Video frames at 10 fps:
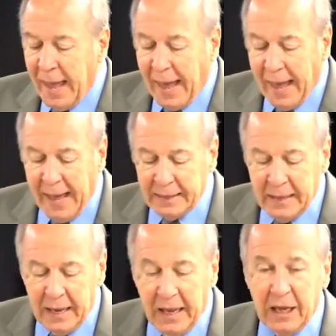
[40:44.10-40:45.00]
And
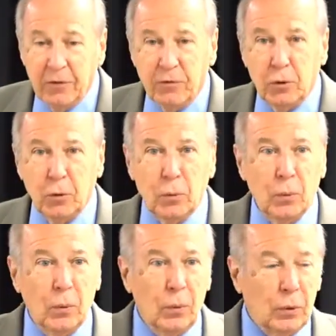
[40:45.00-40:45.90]
if you
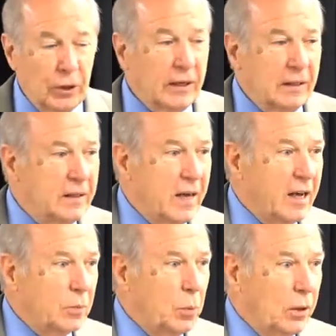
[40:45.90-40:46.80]
look in the
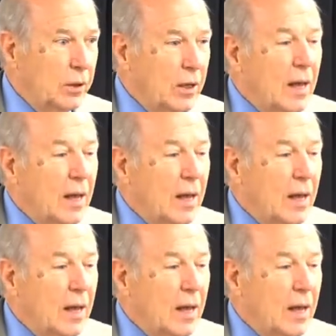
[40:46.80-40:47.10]
textbook,